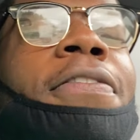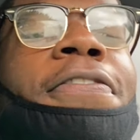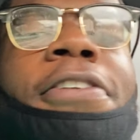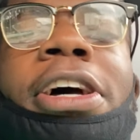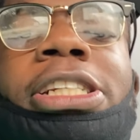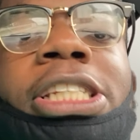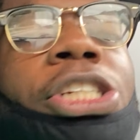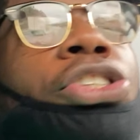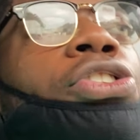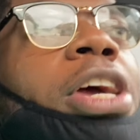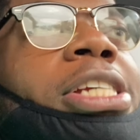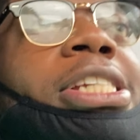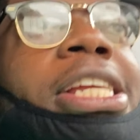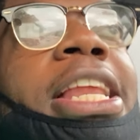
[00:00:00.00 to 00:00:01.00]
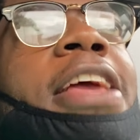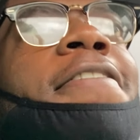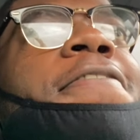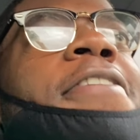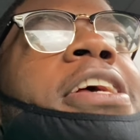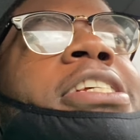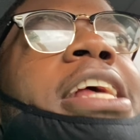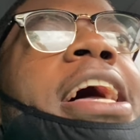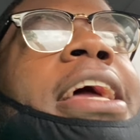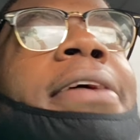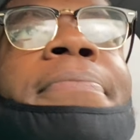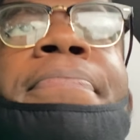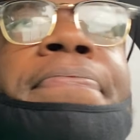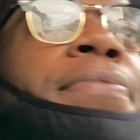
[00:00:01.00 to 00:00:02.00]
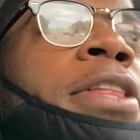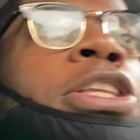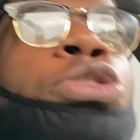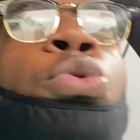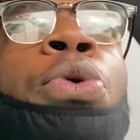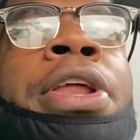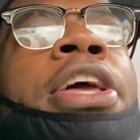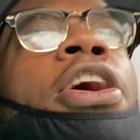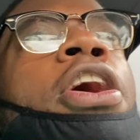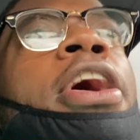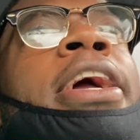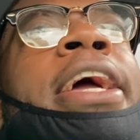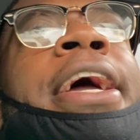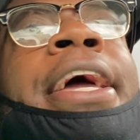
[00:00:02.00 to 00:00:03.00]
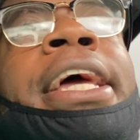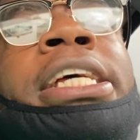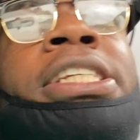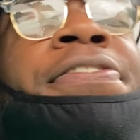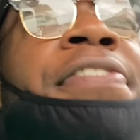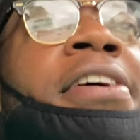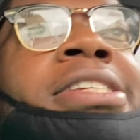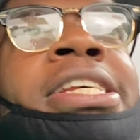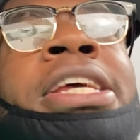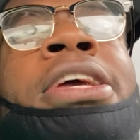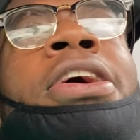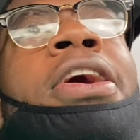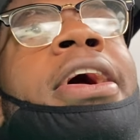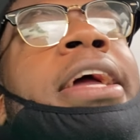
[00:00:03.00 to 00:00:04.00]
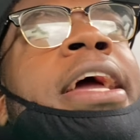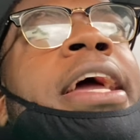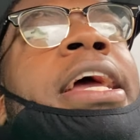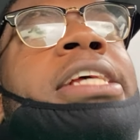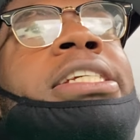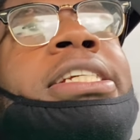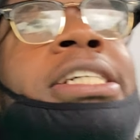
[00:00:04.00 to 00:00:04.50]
for us to stretch the defense, like 20-yard gains, 15-yard gains,